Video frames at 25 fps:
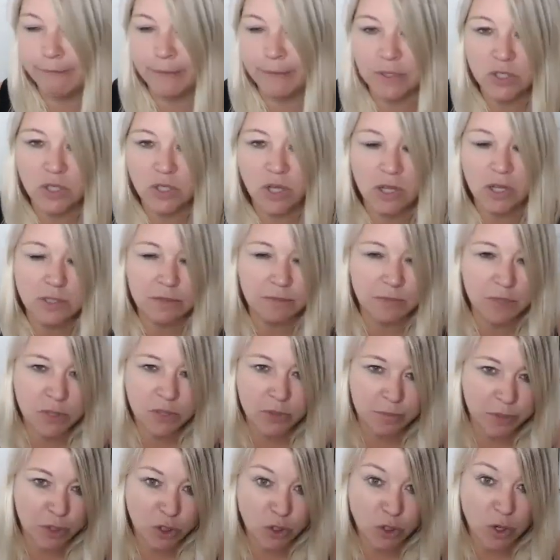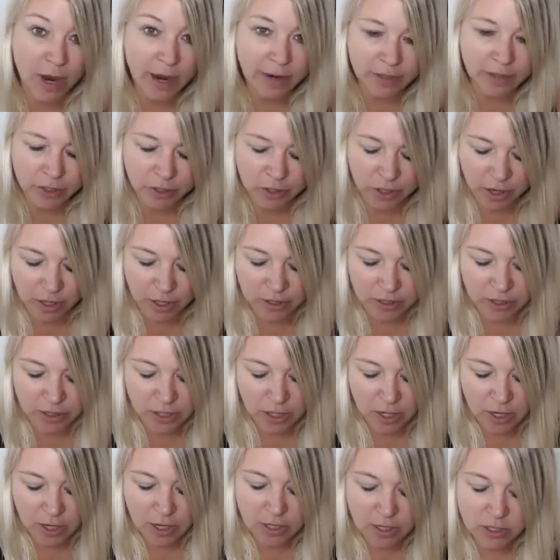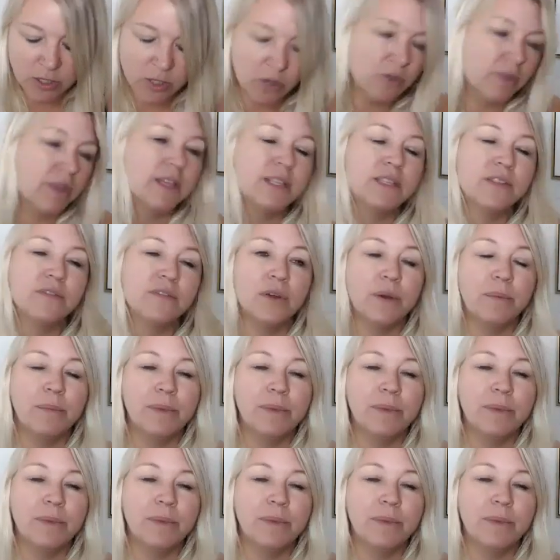she calls them Super Attractor cards. So this for